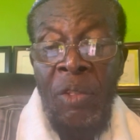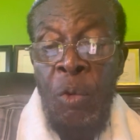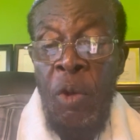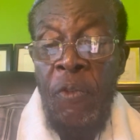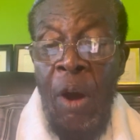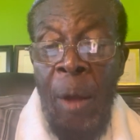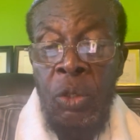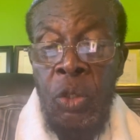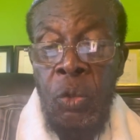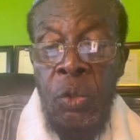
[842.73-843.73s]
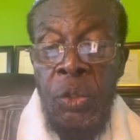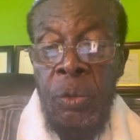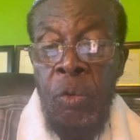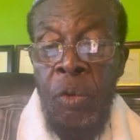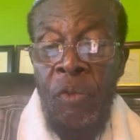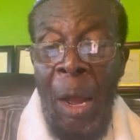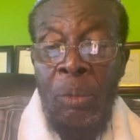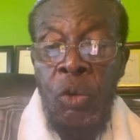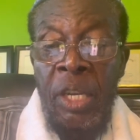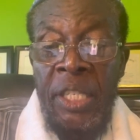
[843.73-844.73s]
the Reformed Jews,
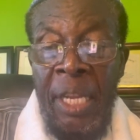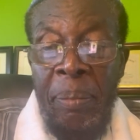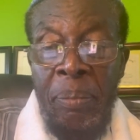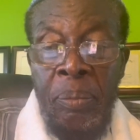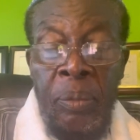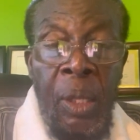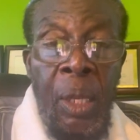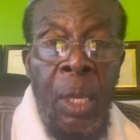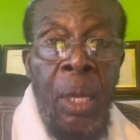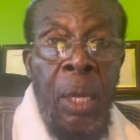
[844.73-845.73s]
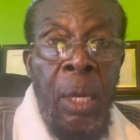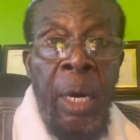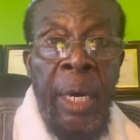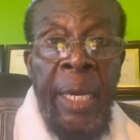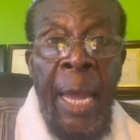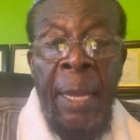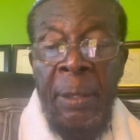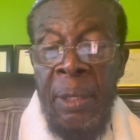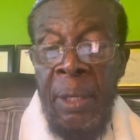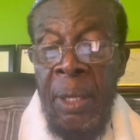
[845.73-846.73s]
Reformed Judaism.
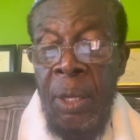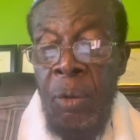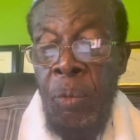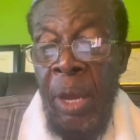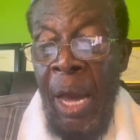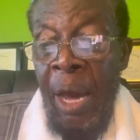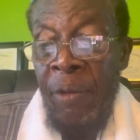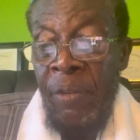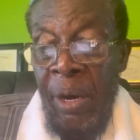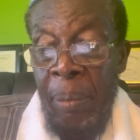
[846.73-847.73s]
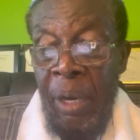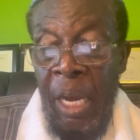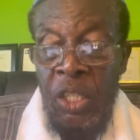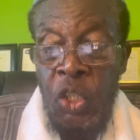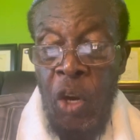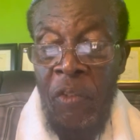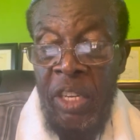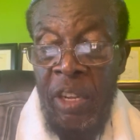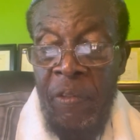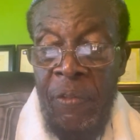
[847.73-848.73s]
Okay, we have um,
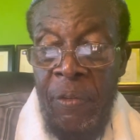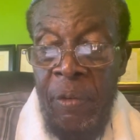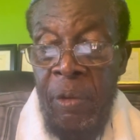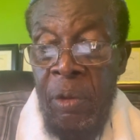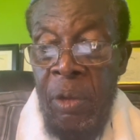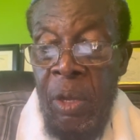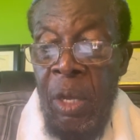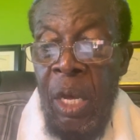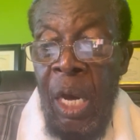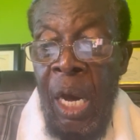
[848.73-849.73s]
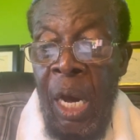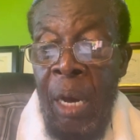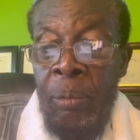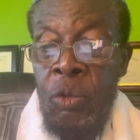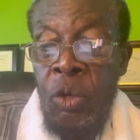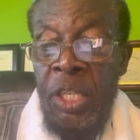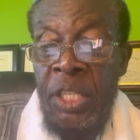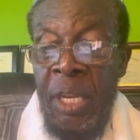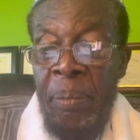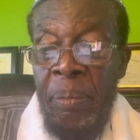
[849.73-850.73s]
conservative um,
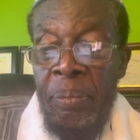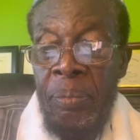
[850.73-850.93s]
Judaism.